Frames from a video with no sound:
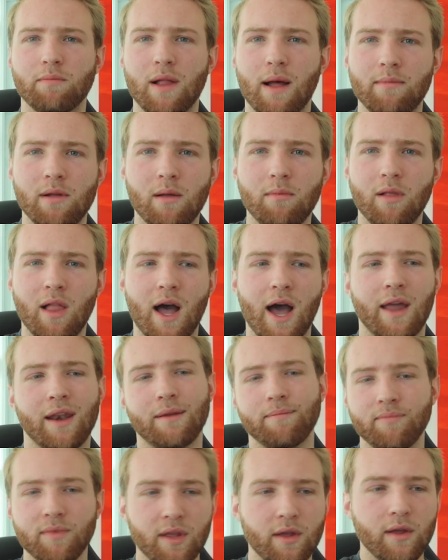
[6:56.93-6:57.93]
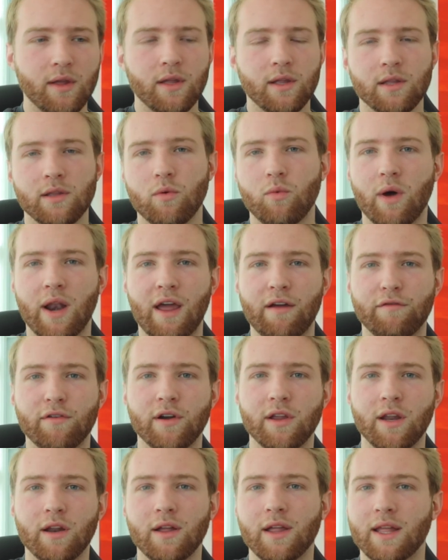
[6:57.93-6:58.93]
blah, blah, blah, and whatever,